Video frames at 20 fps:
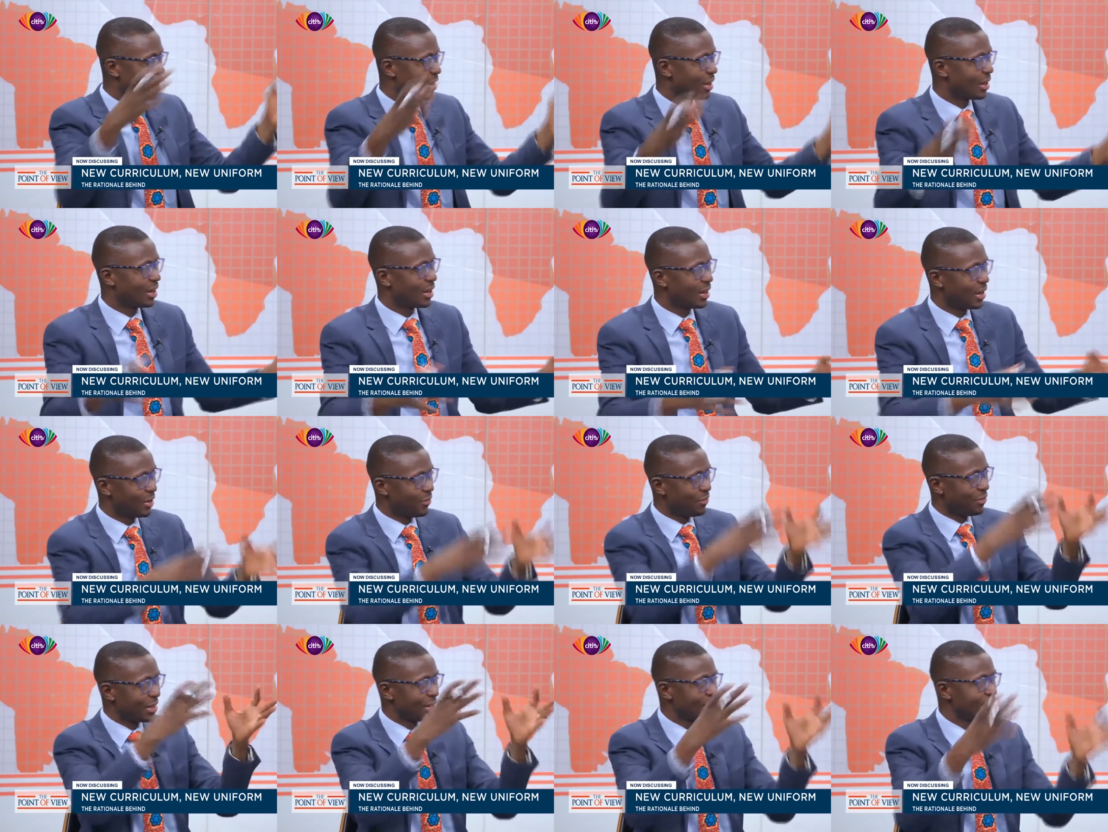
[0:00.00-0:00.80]

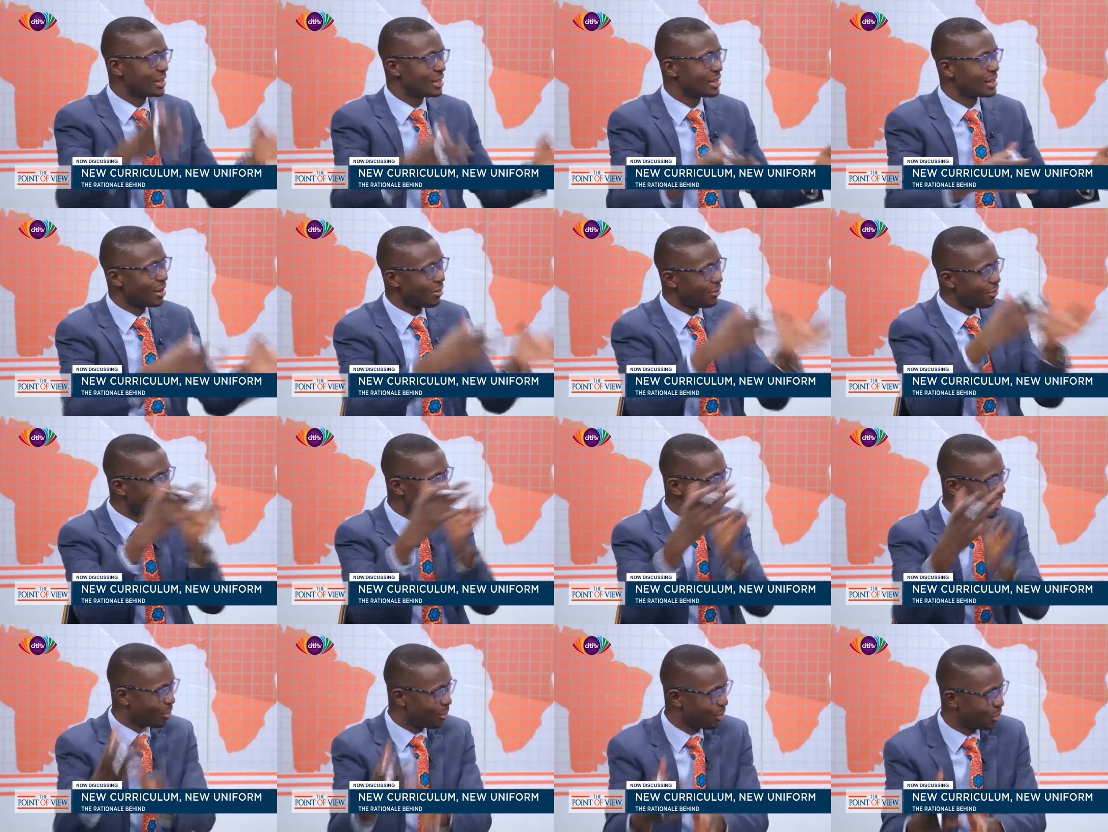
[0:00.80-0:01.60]
facilities
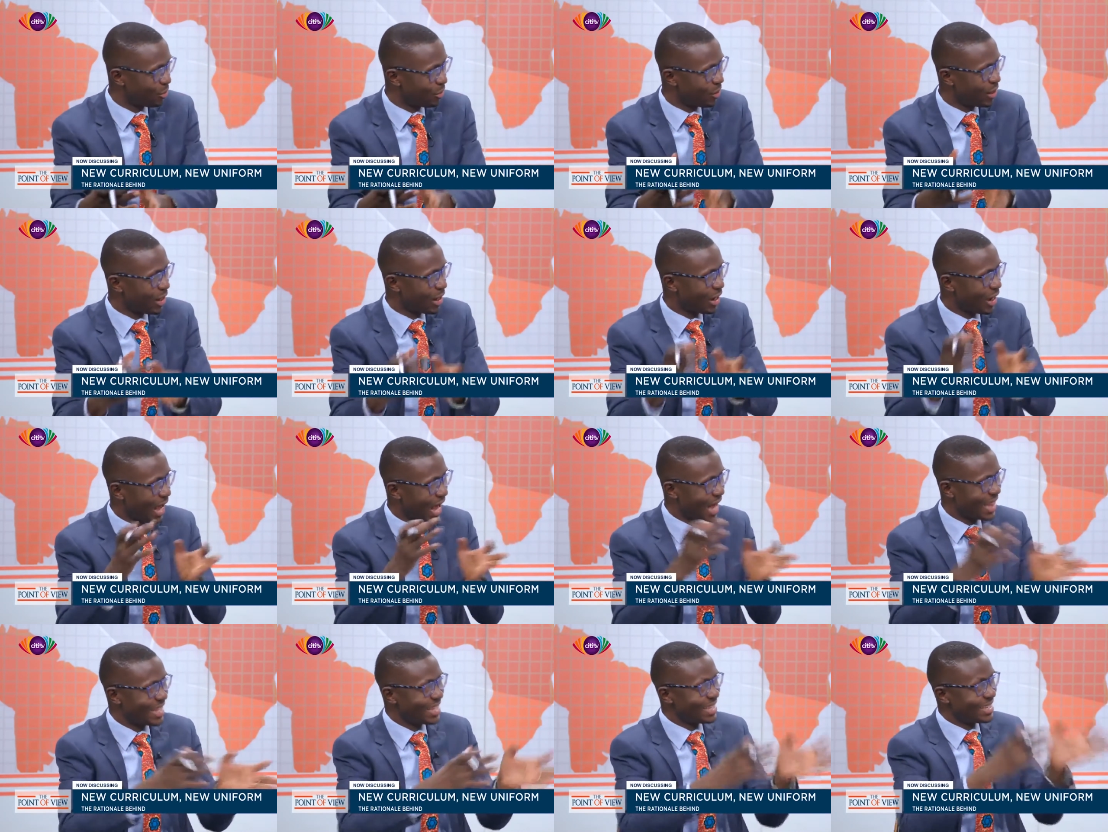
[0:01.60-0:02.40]
available
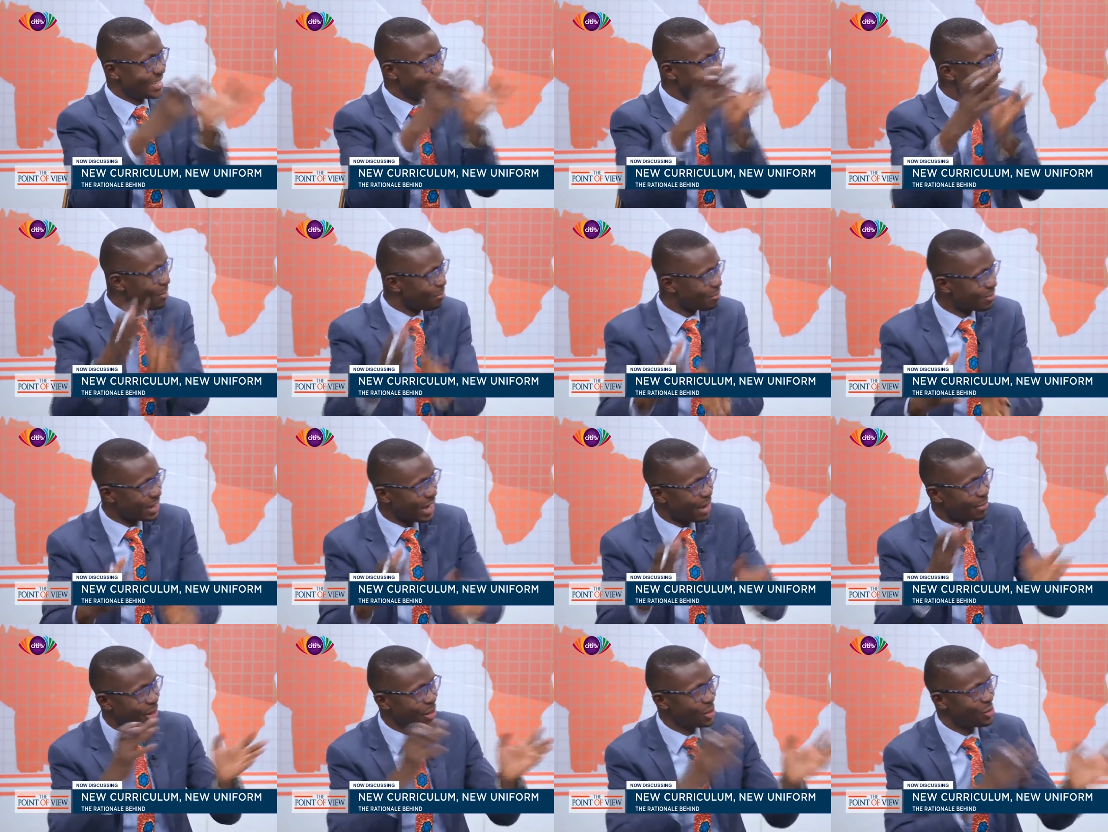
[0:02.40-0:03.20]
at the same
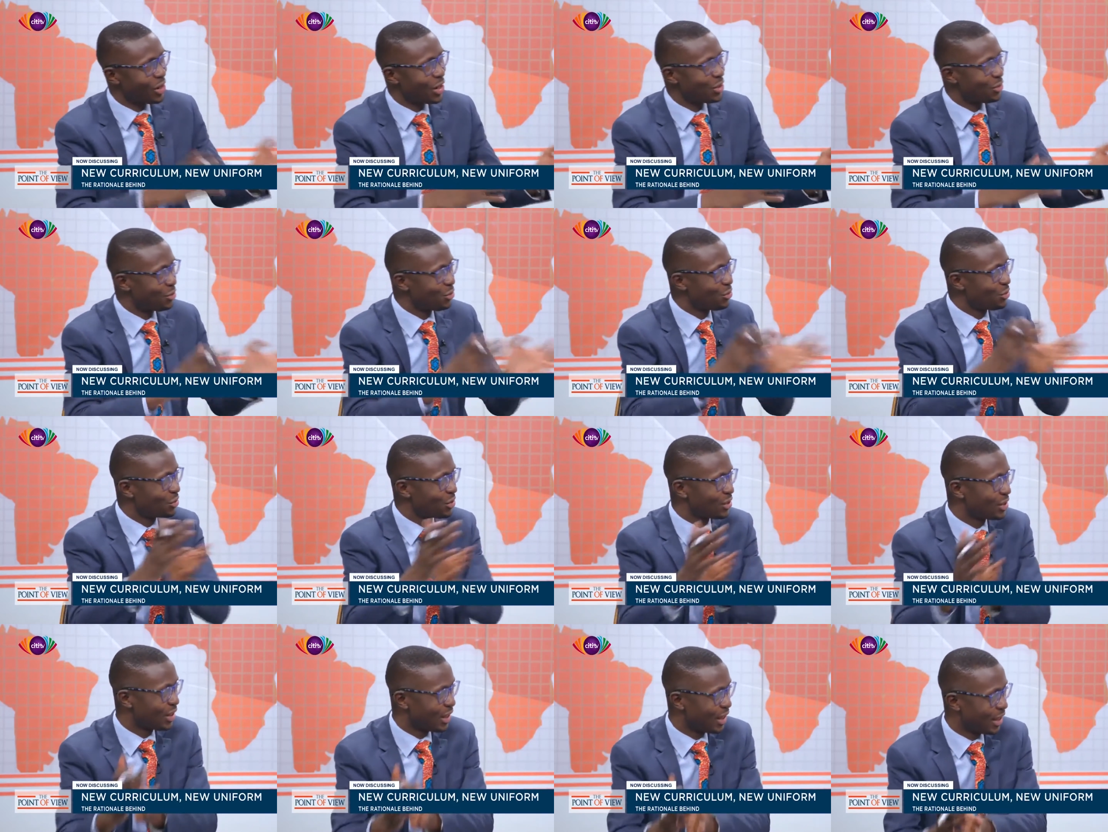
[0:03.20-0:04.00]
time as you're
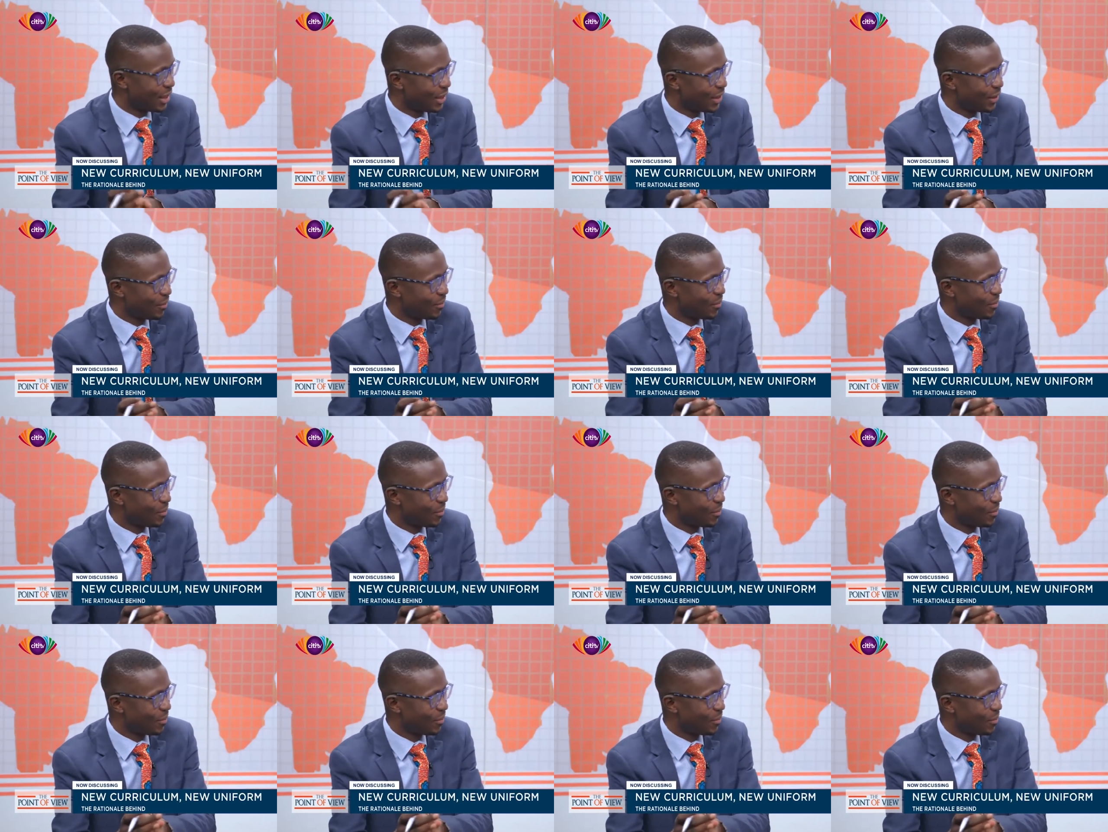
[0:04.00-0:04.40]
introducing the